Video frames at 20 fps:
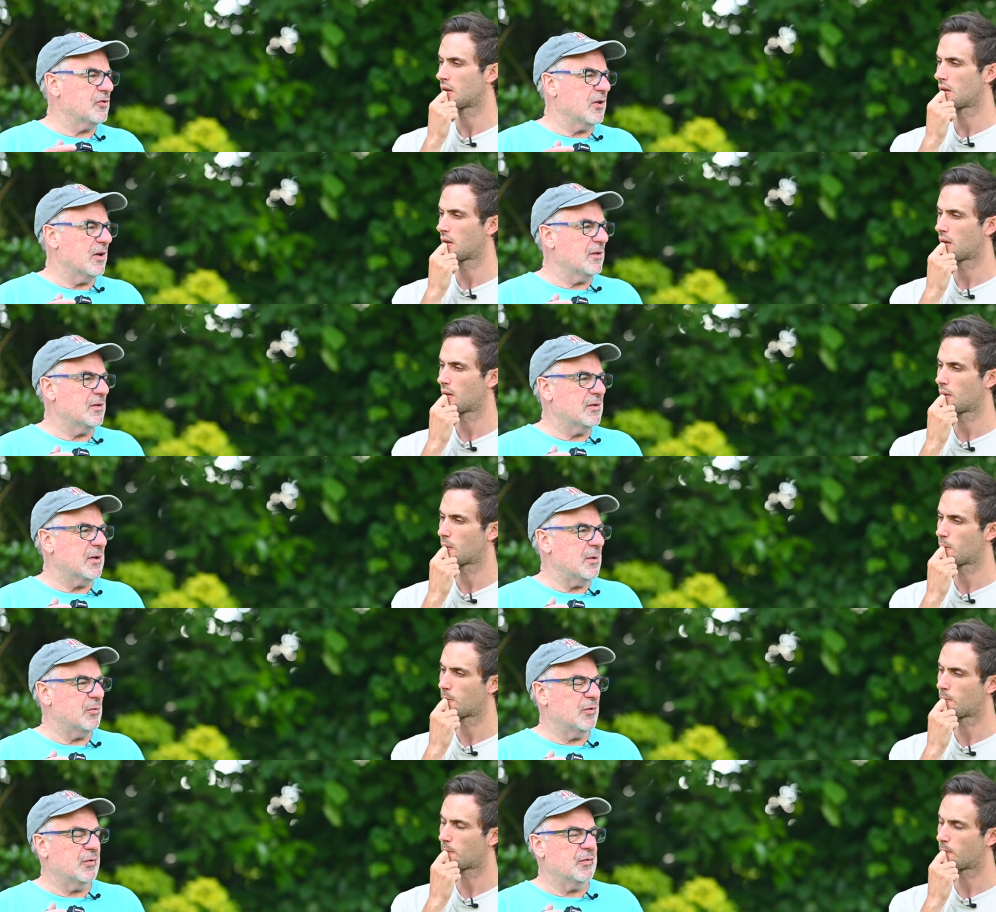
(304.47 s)

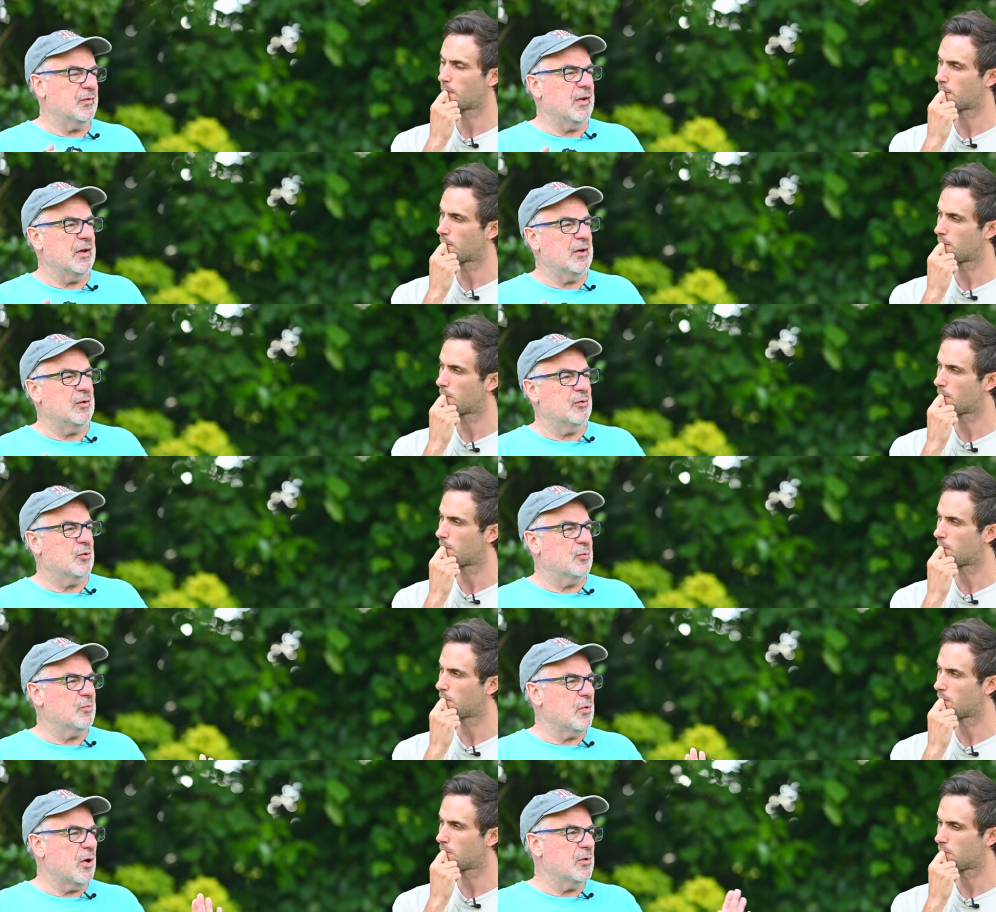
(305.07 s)
Speaker 1: shallow depth of
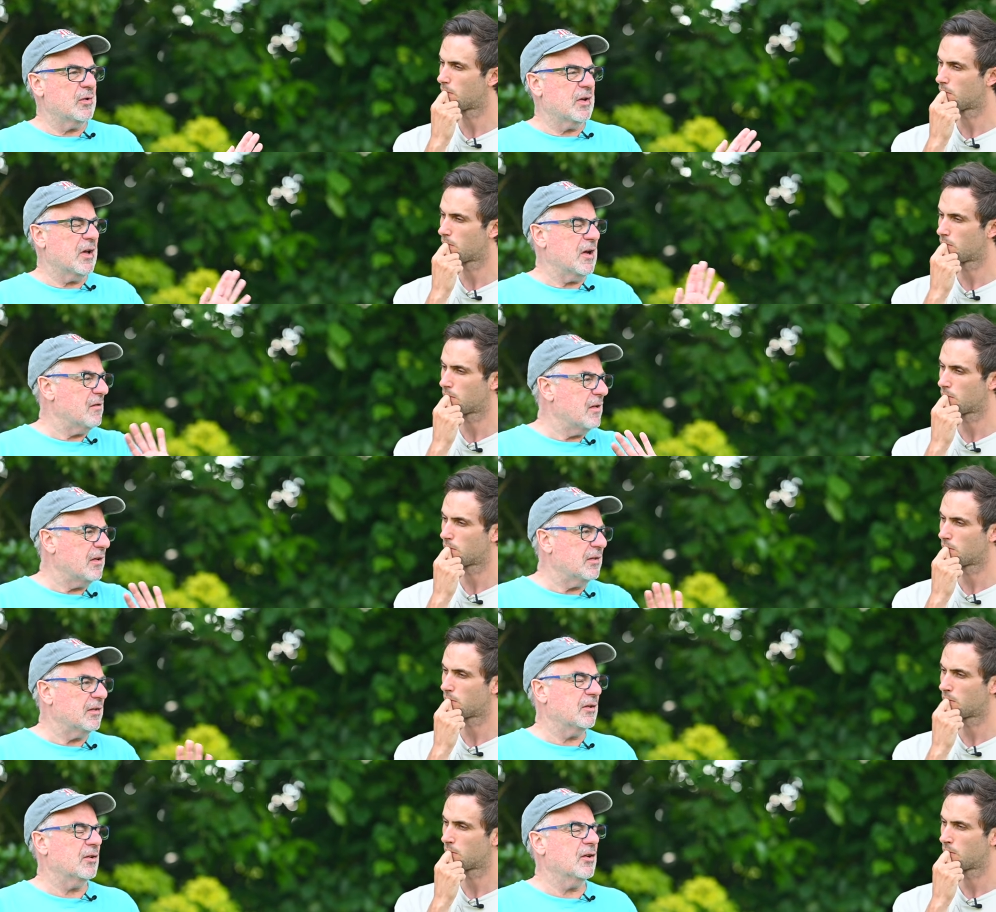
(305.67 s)
field or bokeh
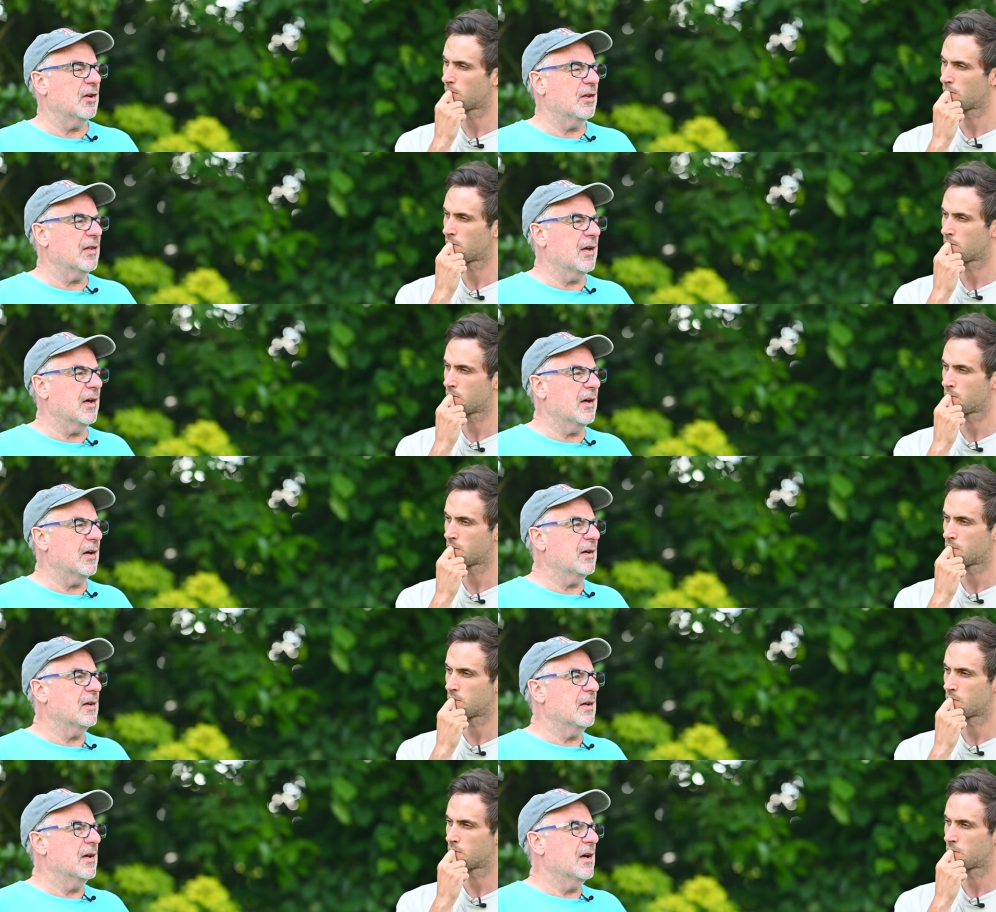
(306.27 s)
or anything like
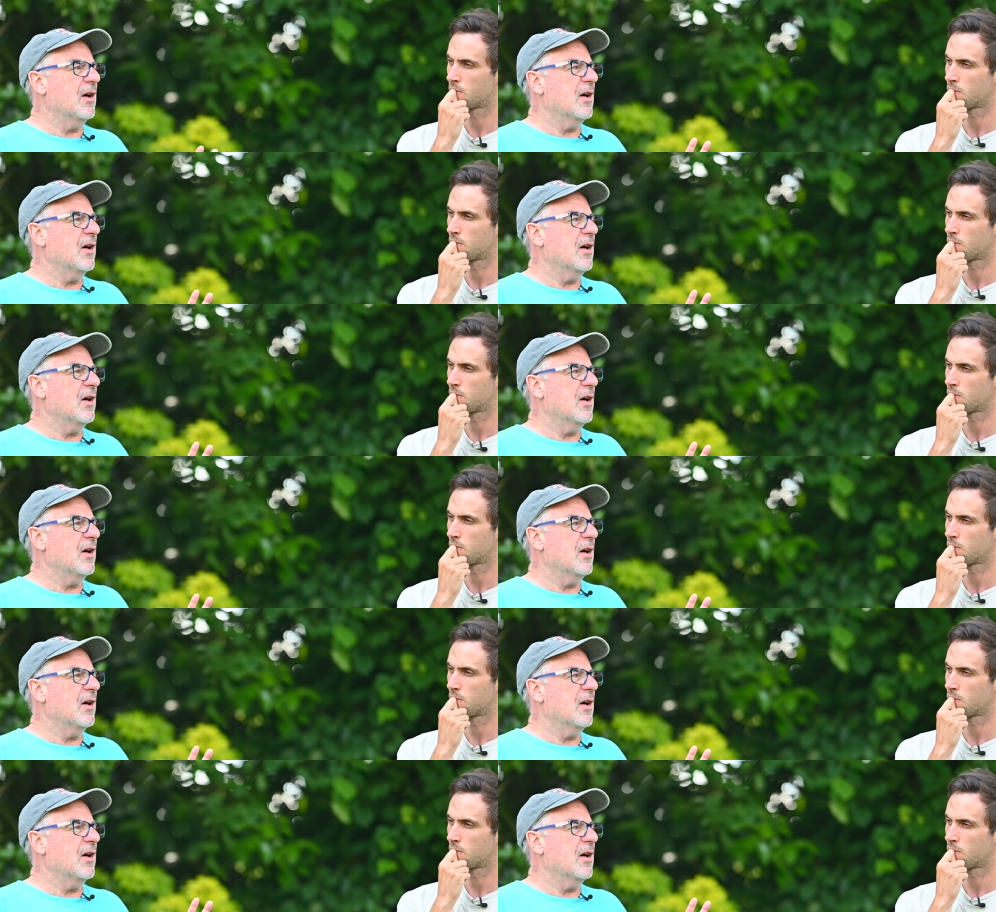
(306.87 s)
that.